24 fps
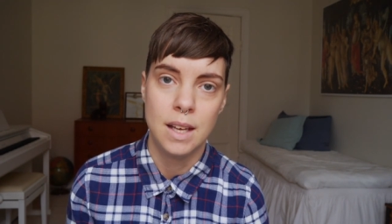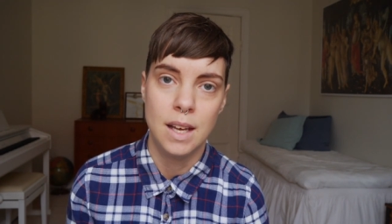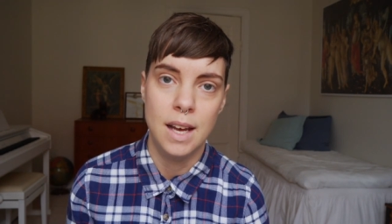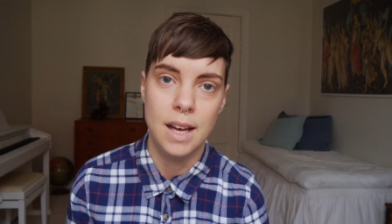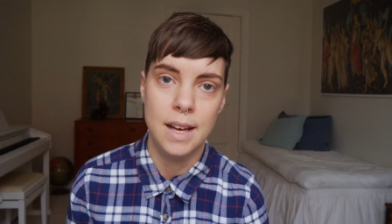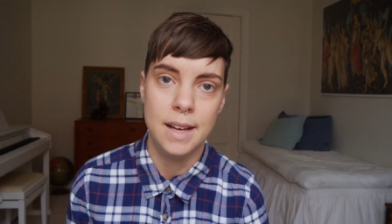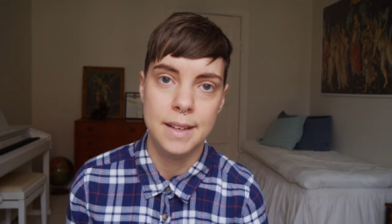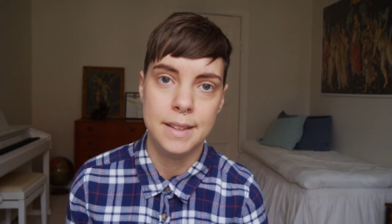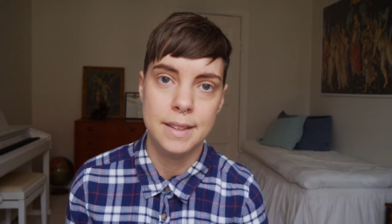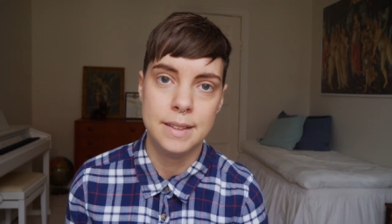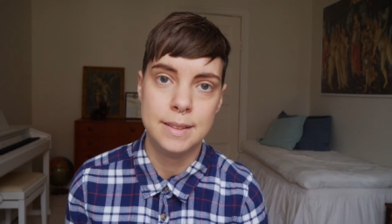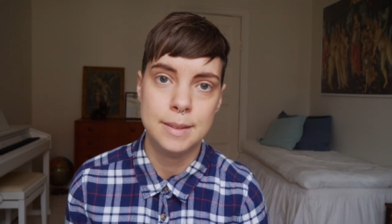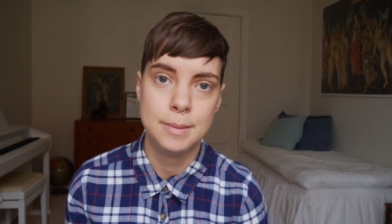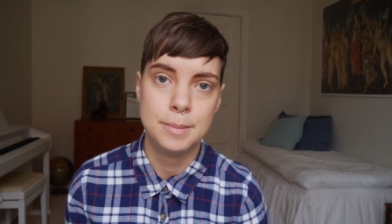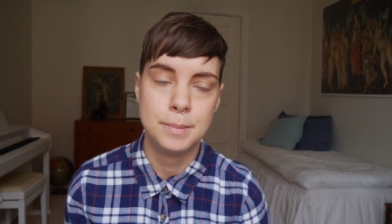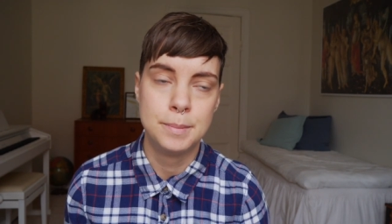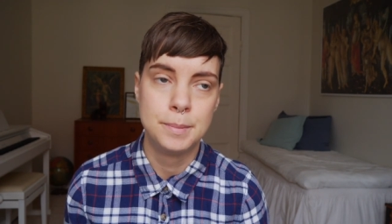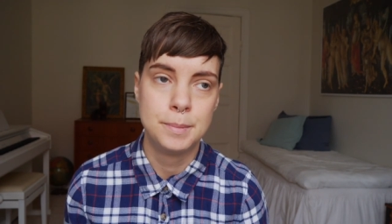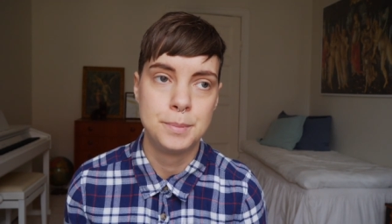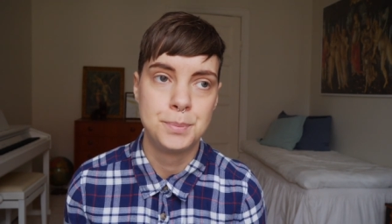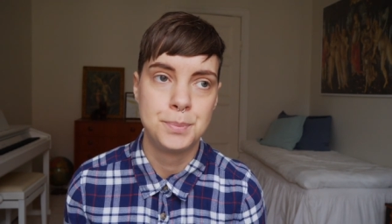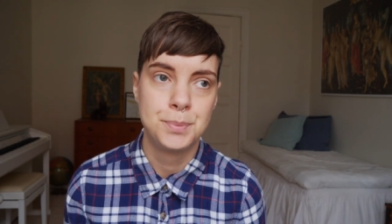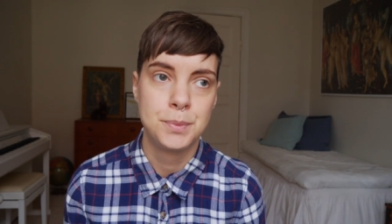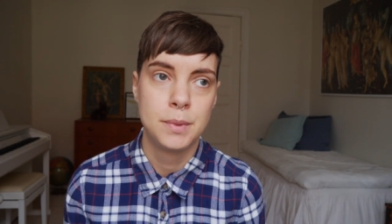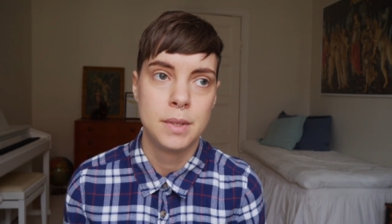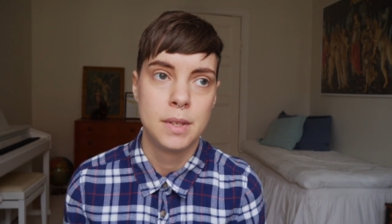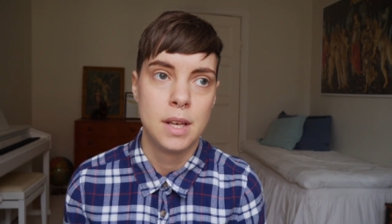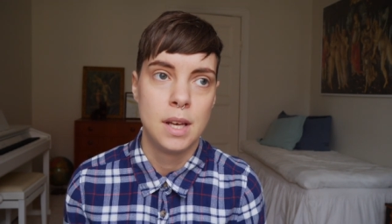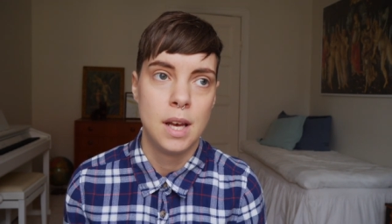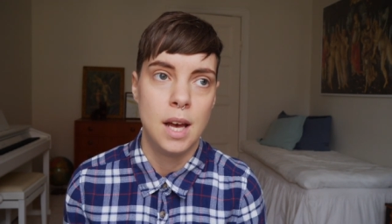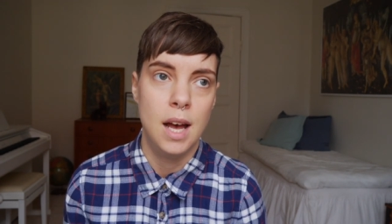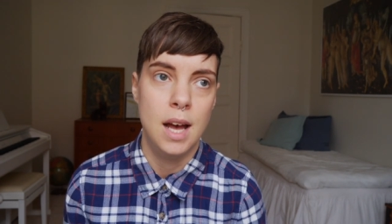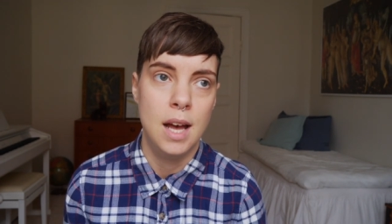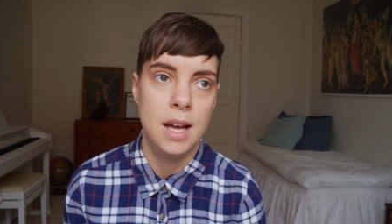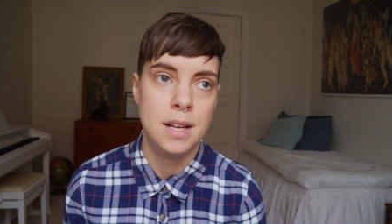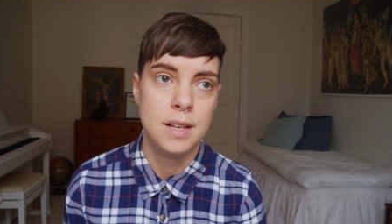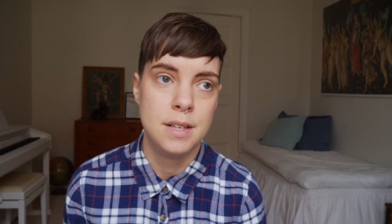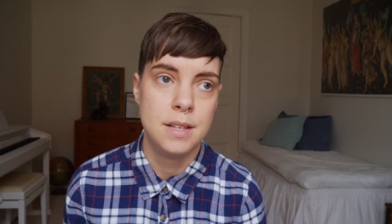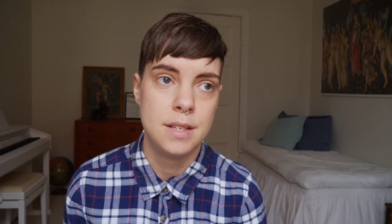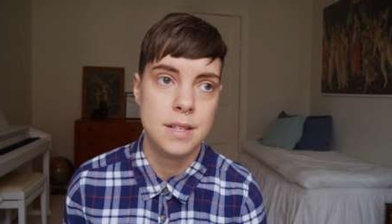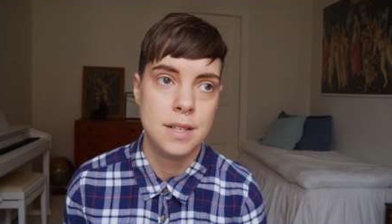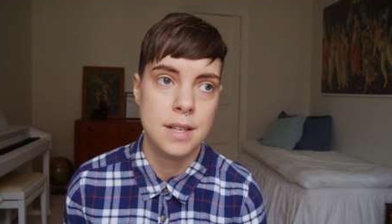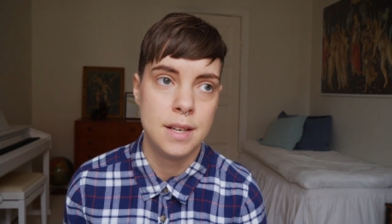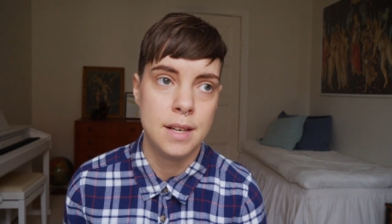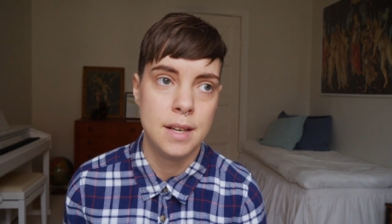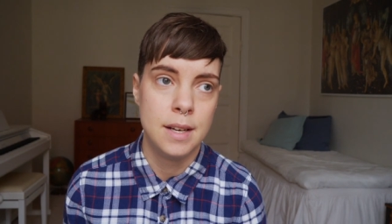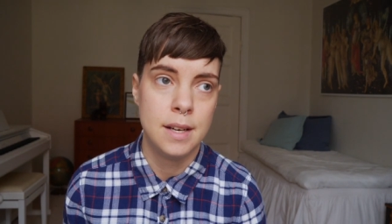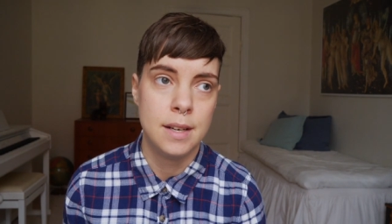Um, and
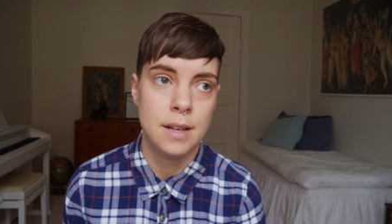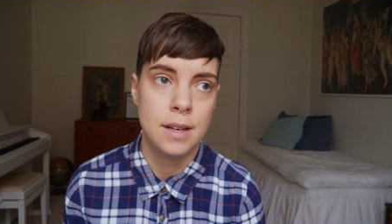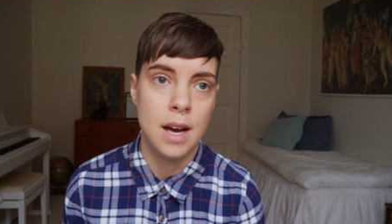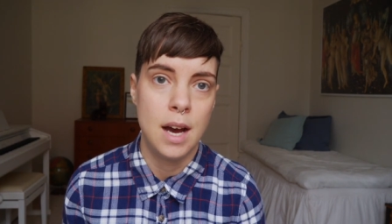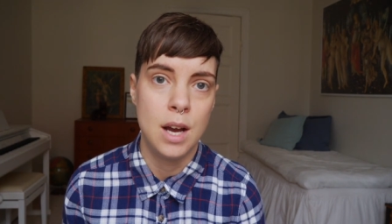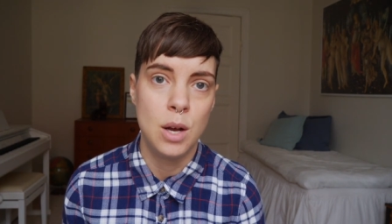uh,